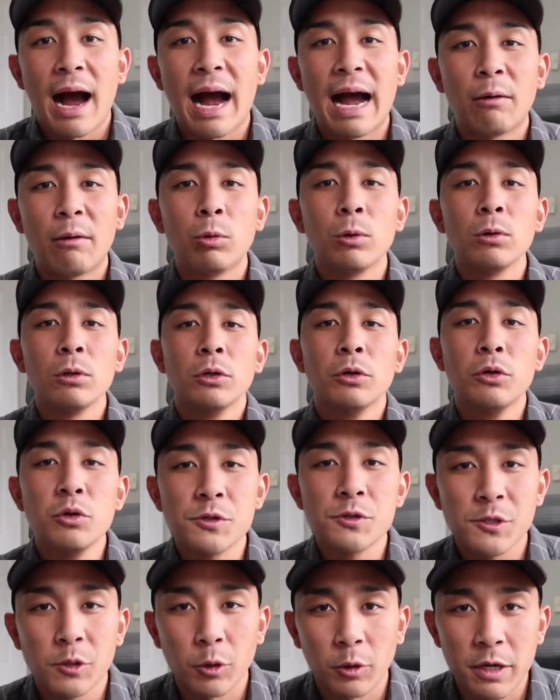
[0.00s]
I will
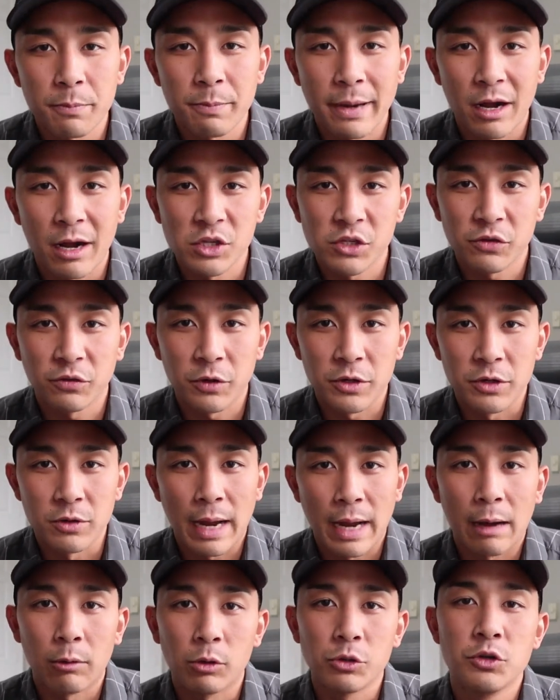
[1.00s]
lose 30 pounds for
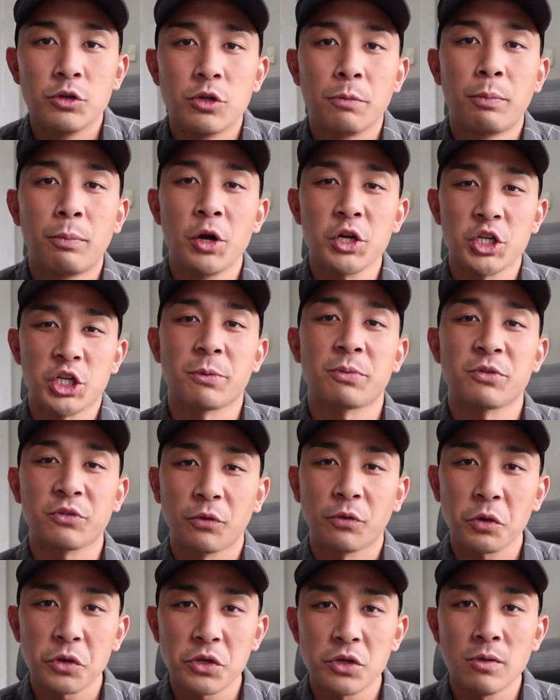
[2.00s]
you. I will do the push-ups
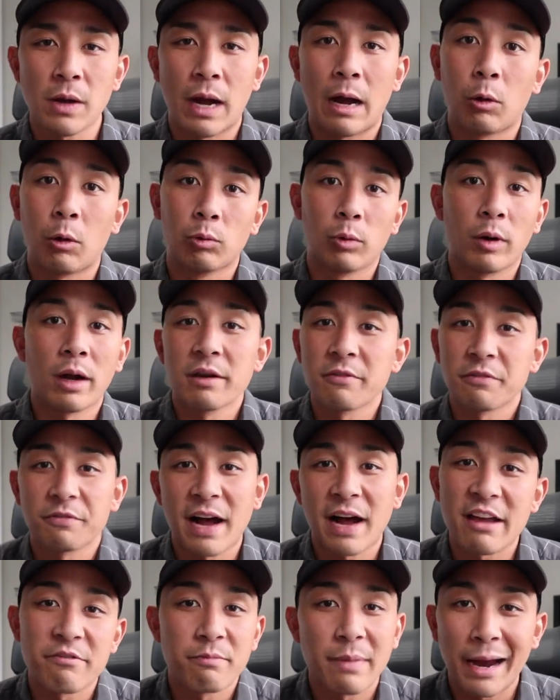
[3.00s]
for you. I'll run
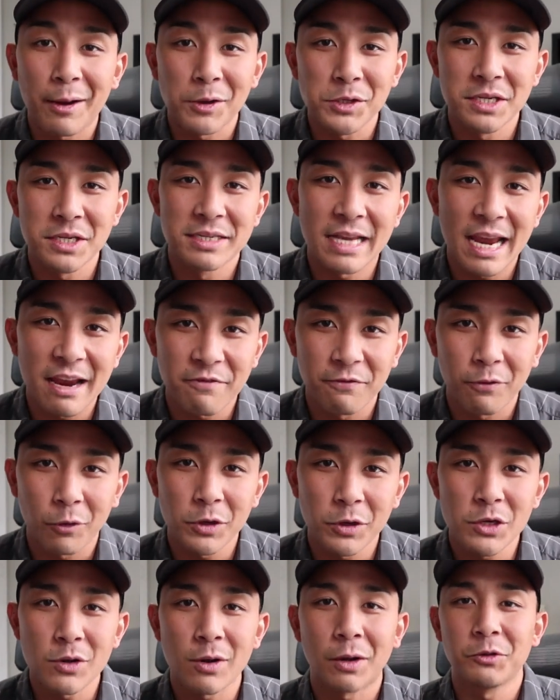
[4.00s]
five miles a day
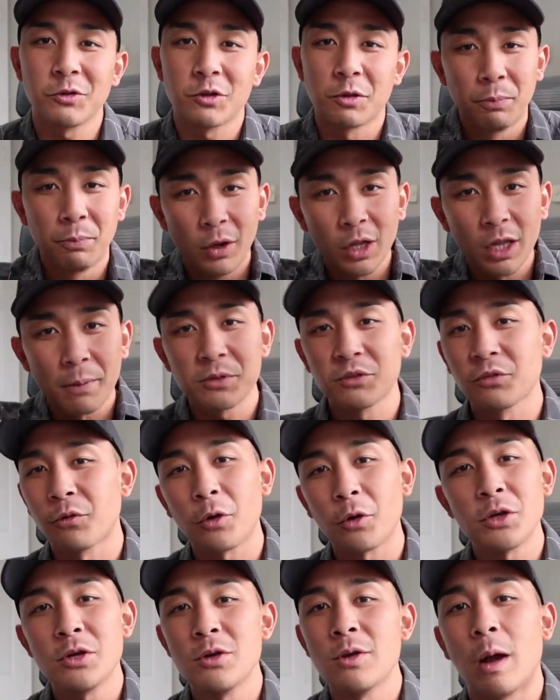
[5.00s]
for you. I'll do the pull-ups
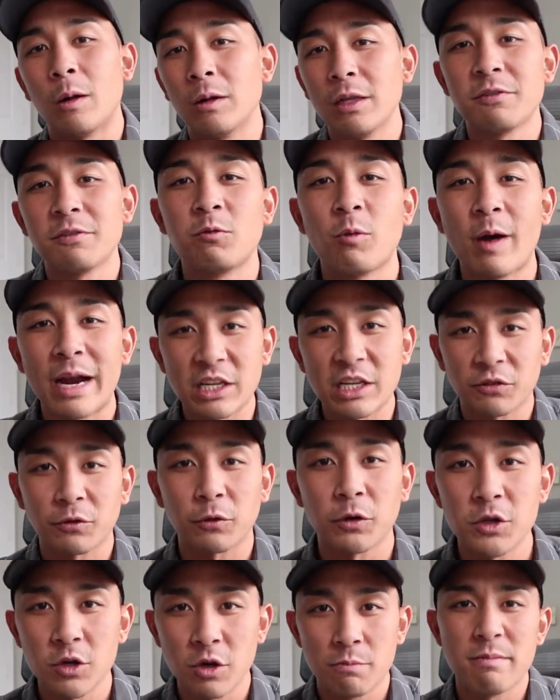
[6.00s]
for you. I'll lift weights
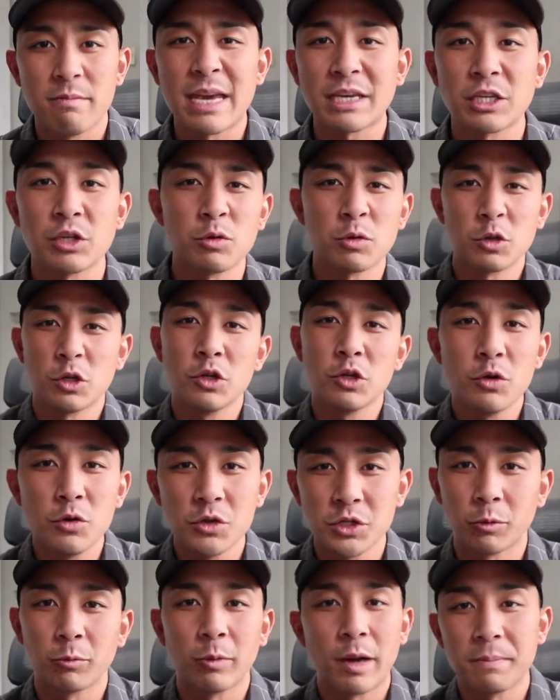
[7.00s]
for you and make you
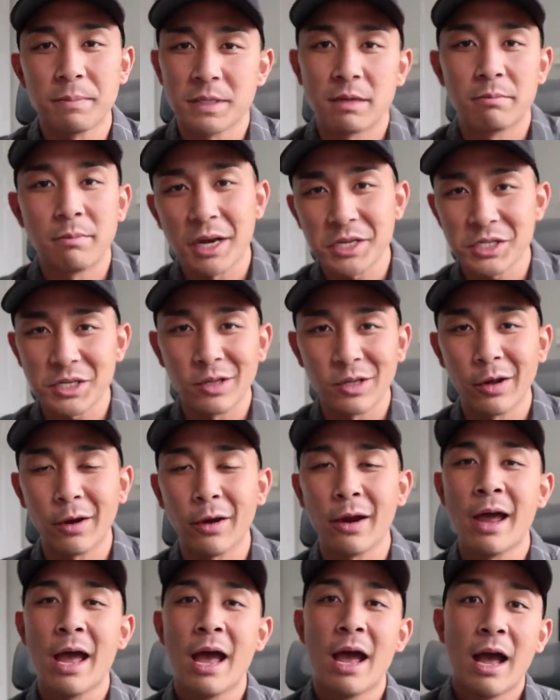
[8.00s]
huge and ripped and
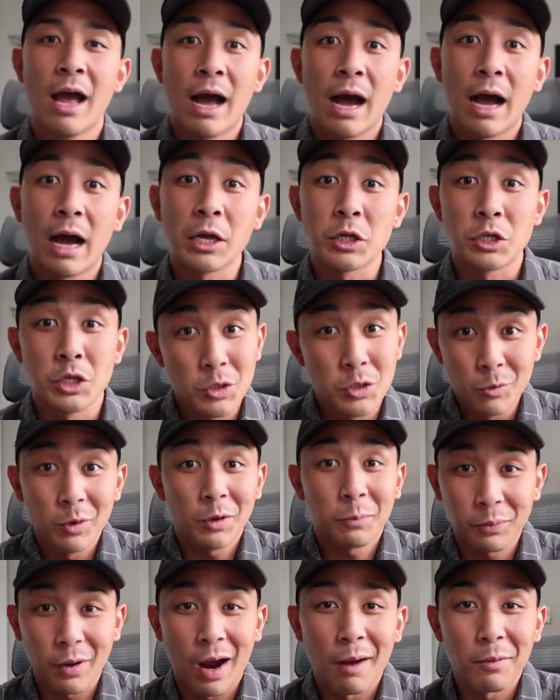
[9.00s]
muscular. Uh, you
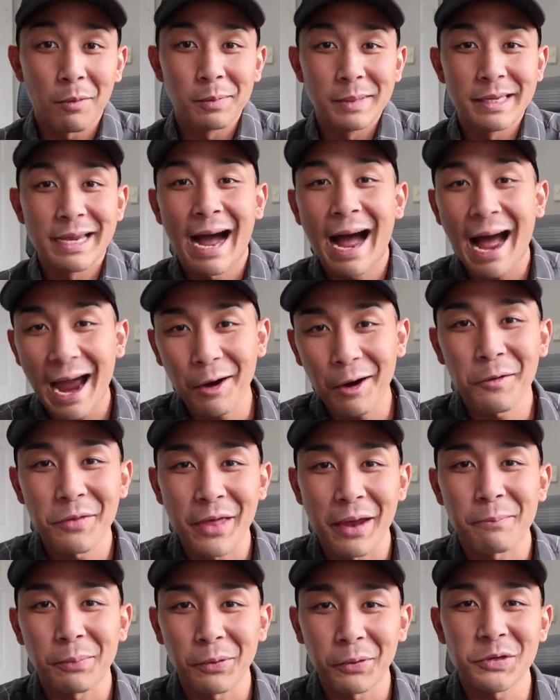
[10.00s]
would probably hire
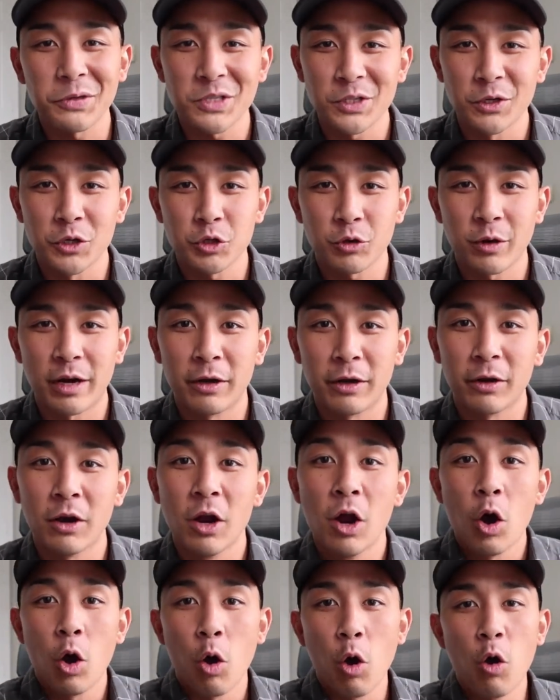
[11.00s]
that personal
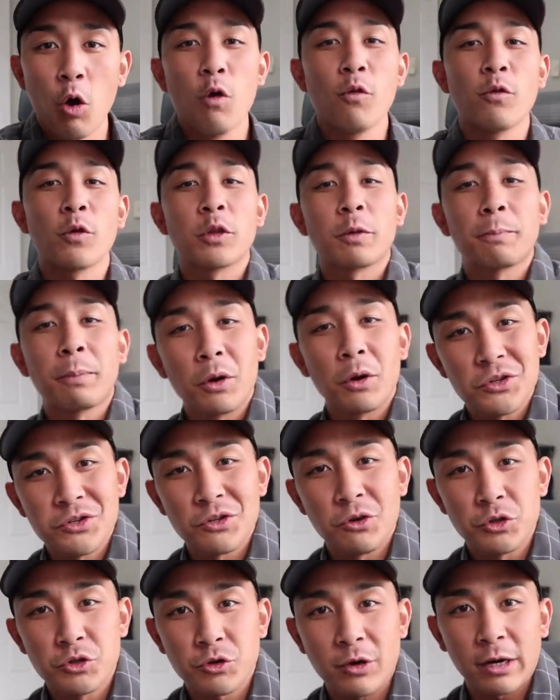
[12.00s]
trainer over the
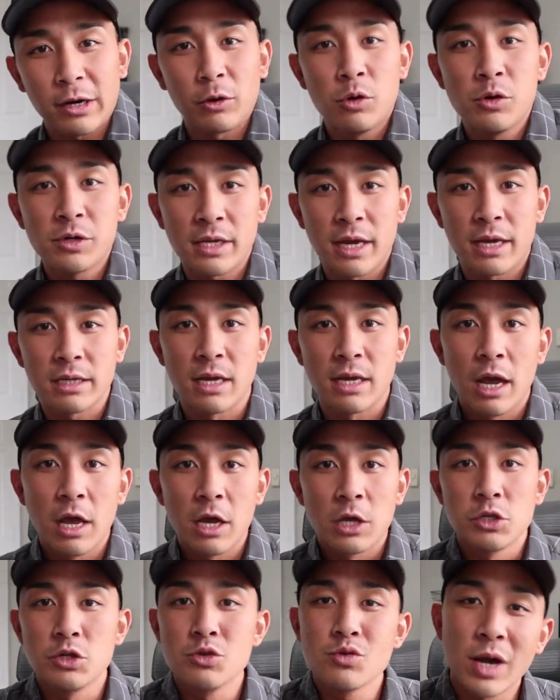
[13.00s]
personal trainer who says,
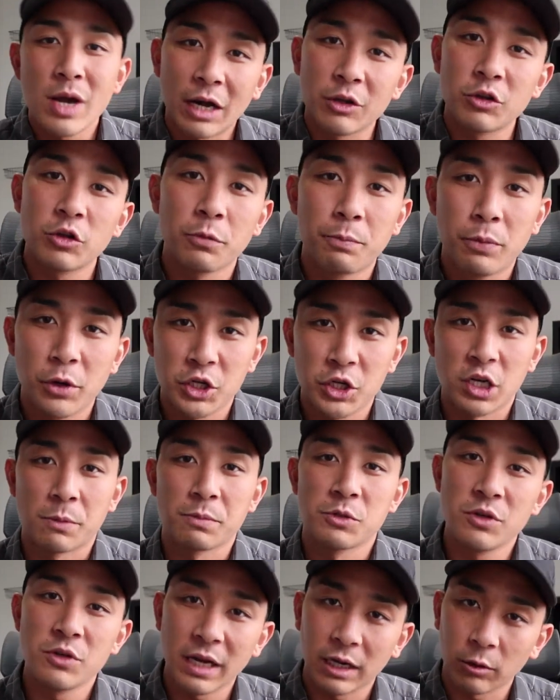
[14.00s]
you gotta do the
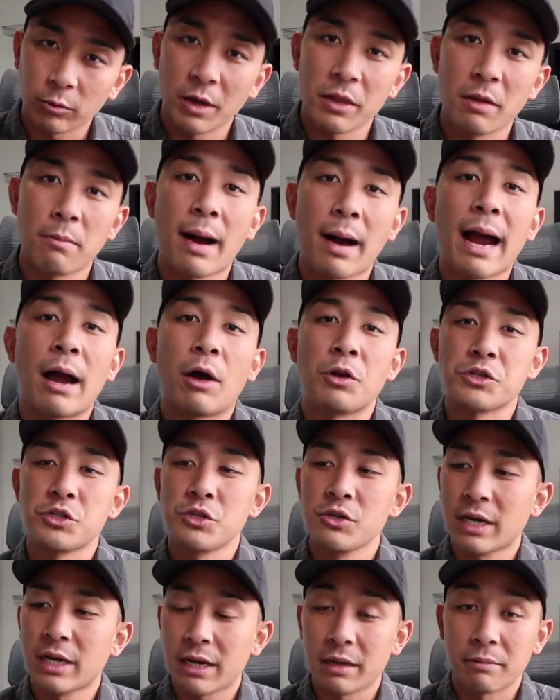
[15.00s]
push-ups, you gotta run the miles,
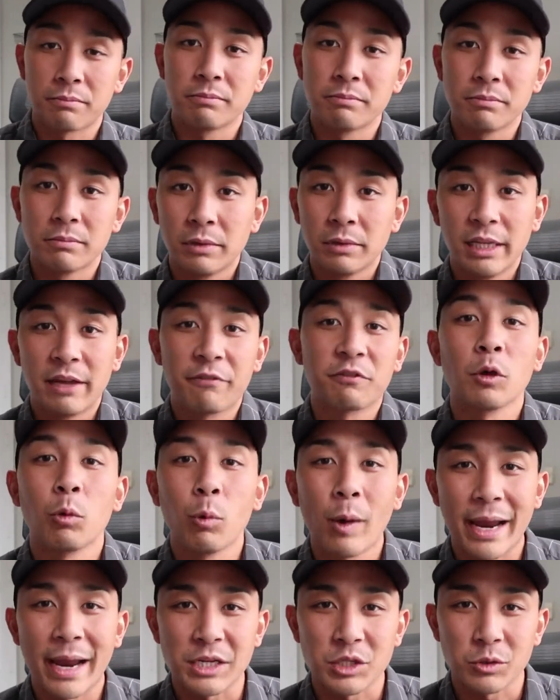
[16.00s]
you gotta lift the
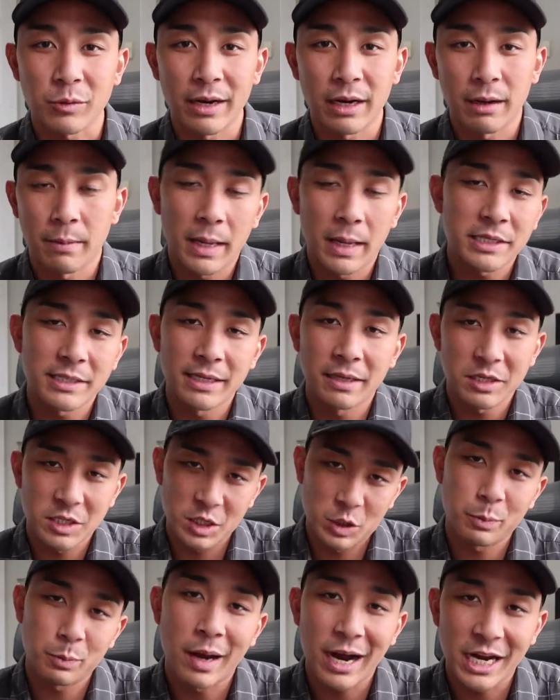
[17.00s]
weights, right? I'm not saying
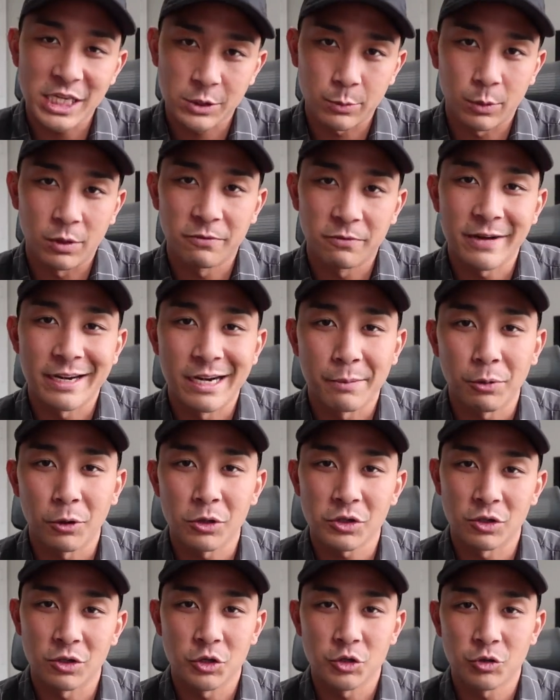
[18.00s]
this is possible to find a
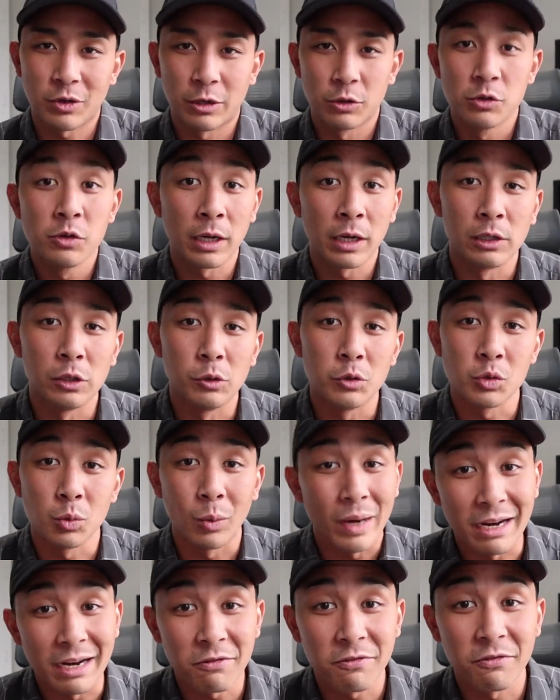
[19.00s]
personal trainer who can lose
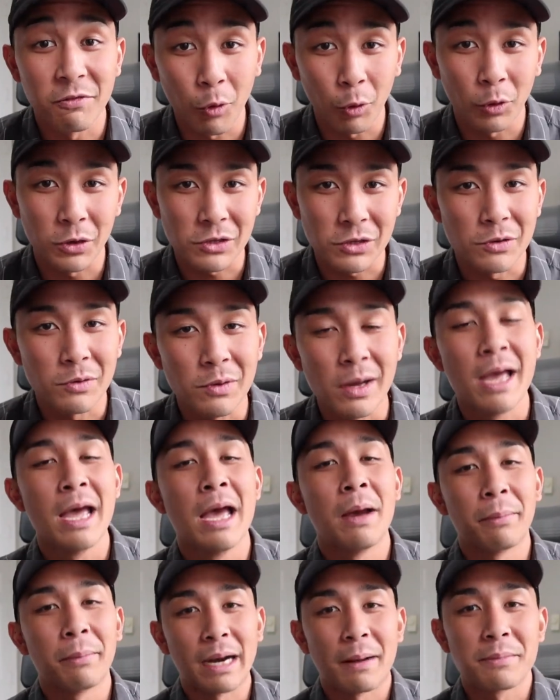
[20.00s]
weight for you,
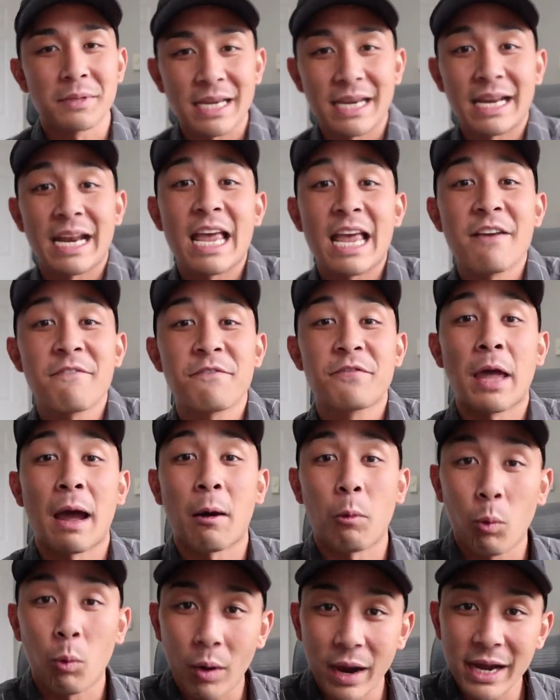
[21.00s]
but I'm saying if
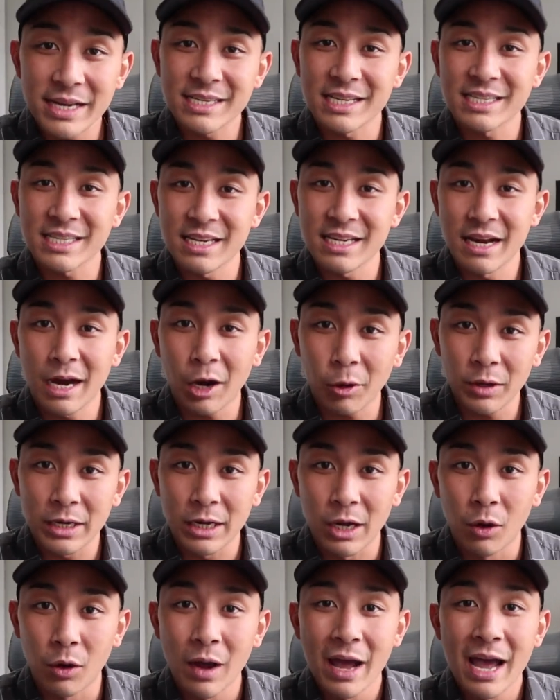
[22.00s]
that was a
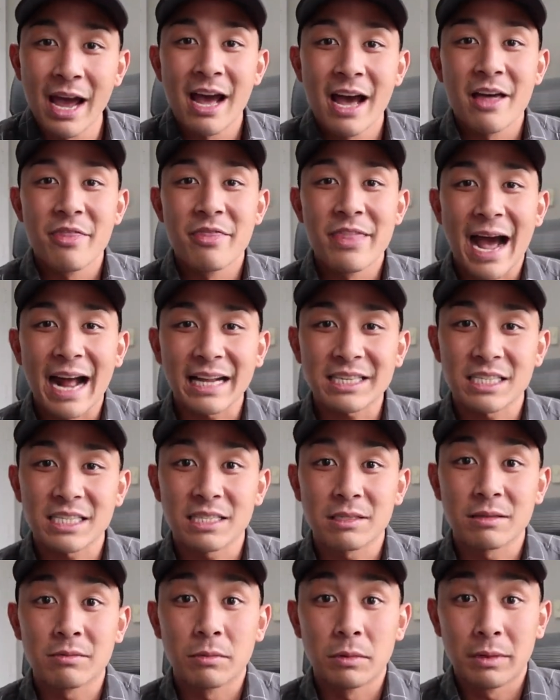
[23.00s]
scenario,
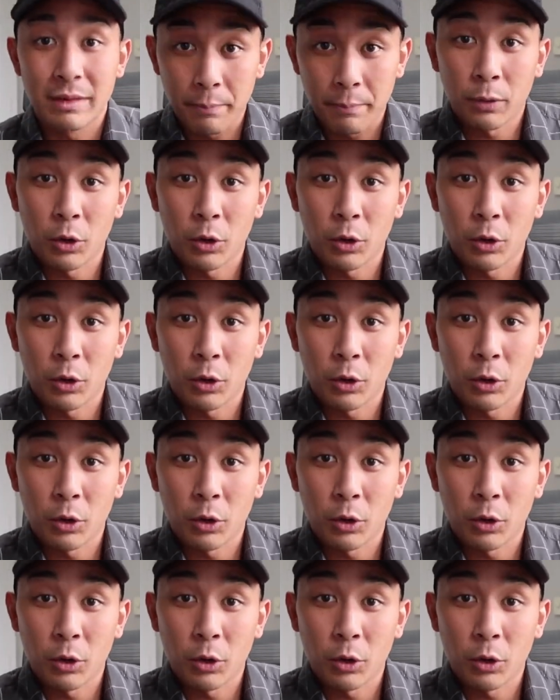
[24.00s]
that's the